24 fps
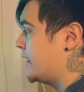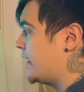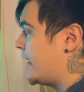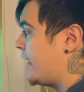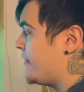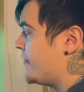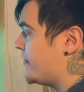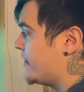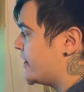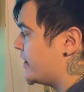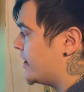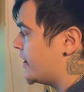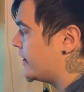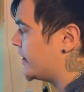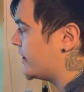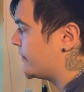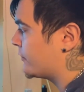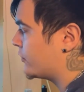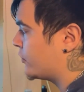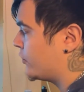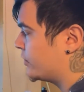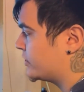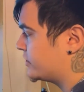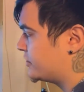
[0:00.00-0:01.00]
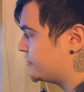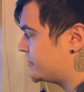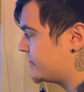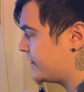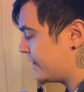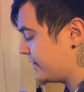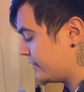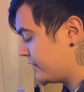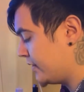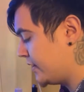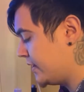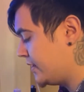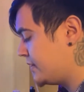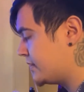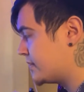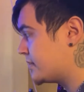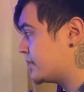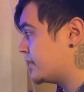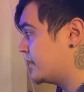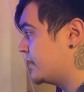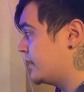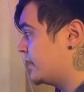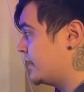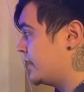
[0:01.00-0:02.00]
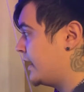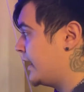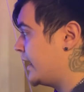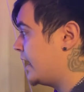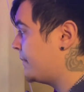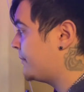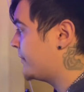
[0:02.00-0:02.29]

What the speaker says: And then I'm going to take this, and